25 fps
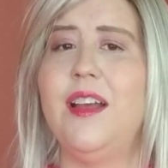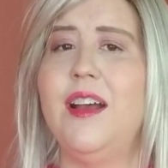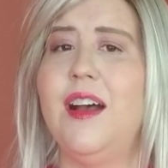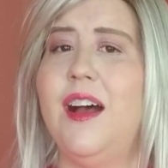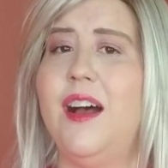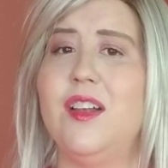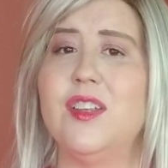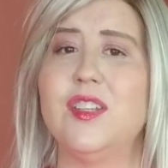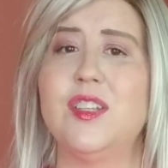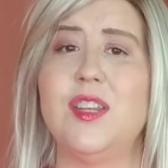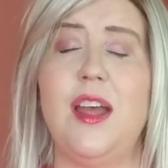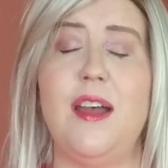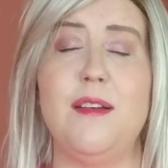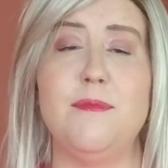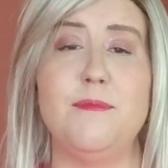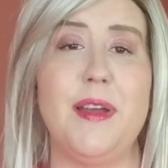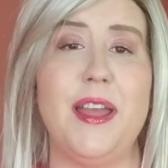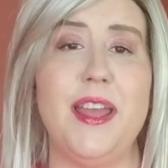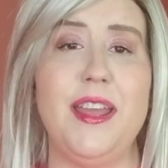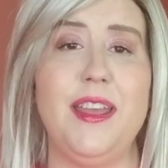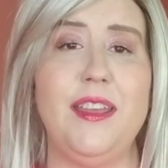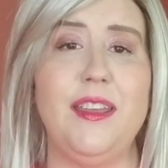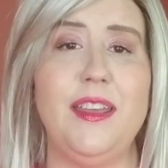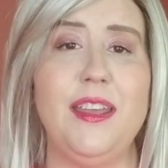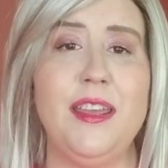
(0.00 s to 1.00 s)
I also have
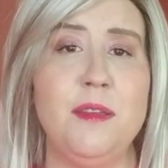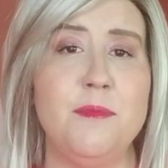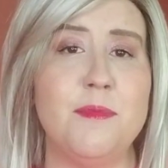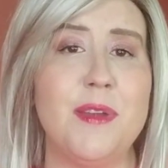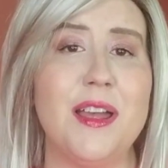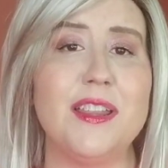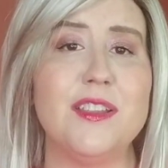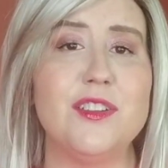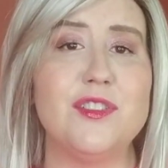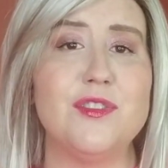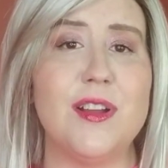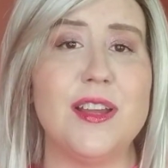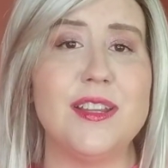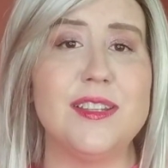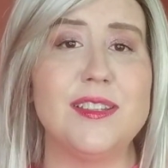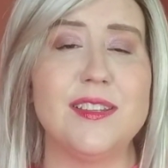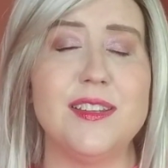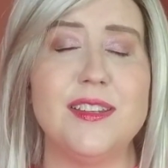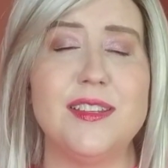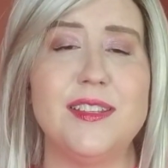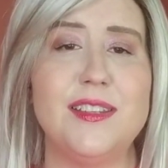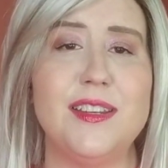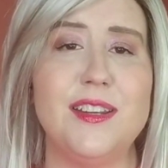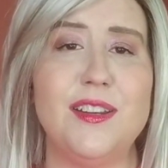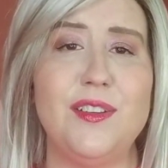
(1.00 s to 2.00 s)
my email address
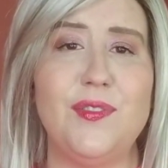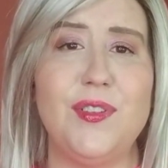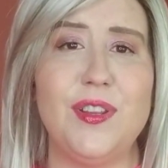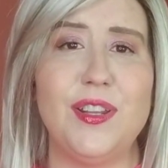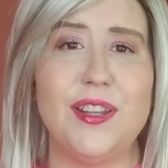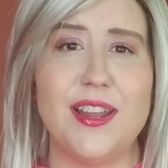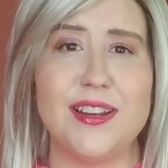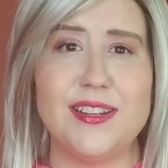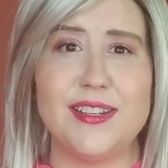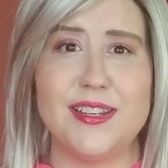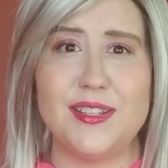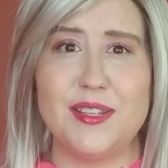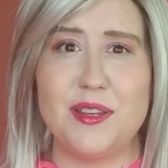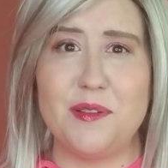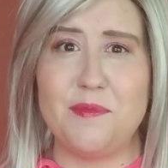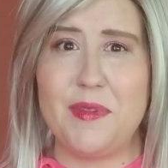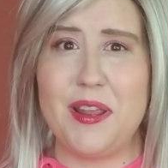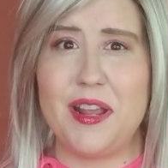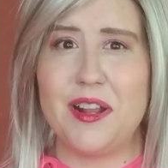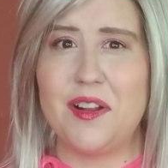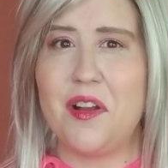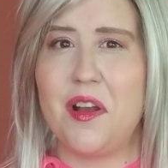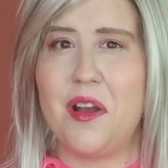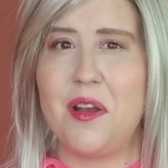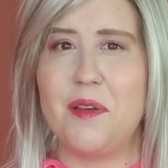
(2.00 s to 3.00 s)
listed if you'd like to send me a
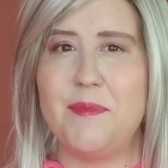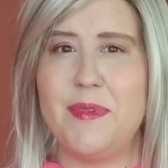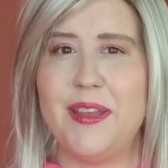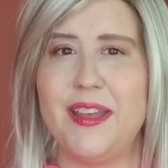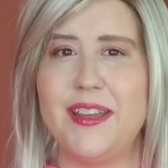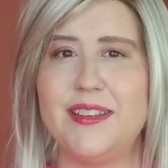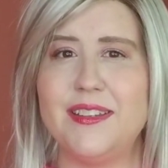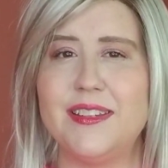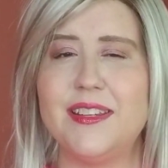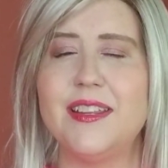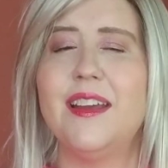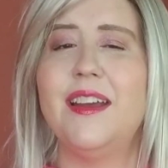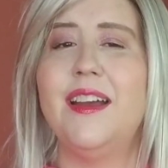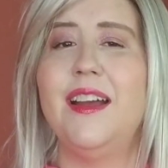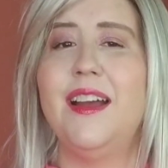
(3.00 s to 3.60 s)
comment.